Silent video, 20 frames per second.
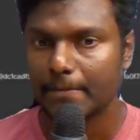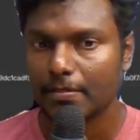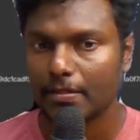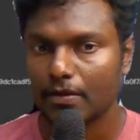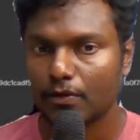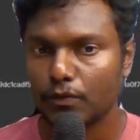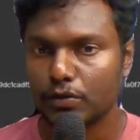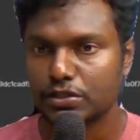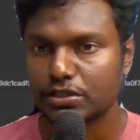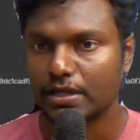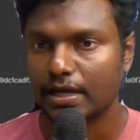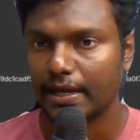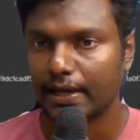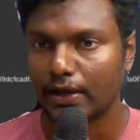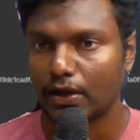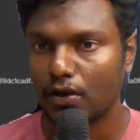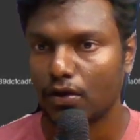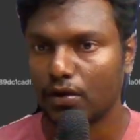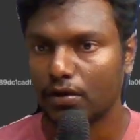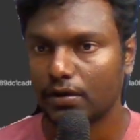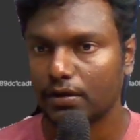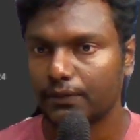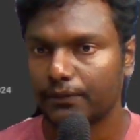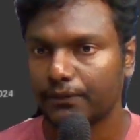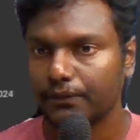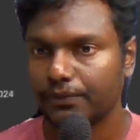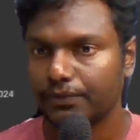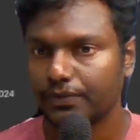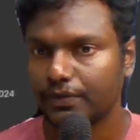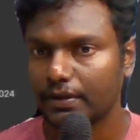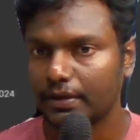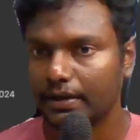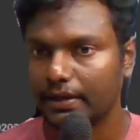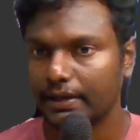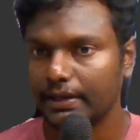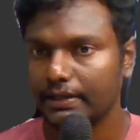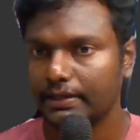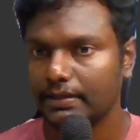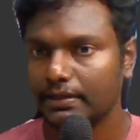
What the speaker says: which I got, right?